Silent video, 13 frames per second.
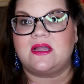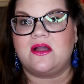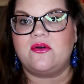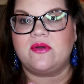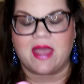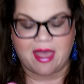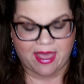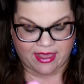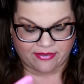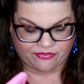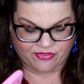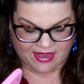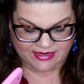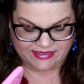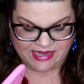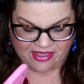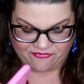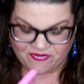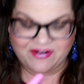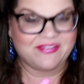Okay, that
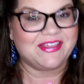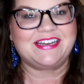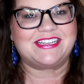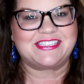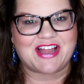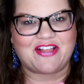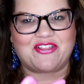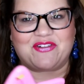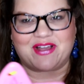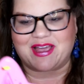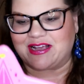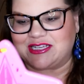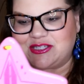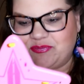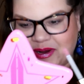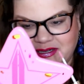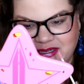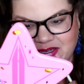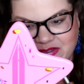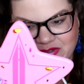definitely does not look like I
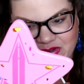expected it to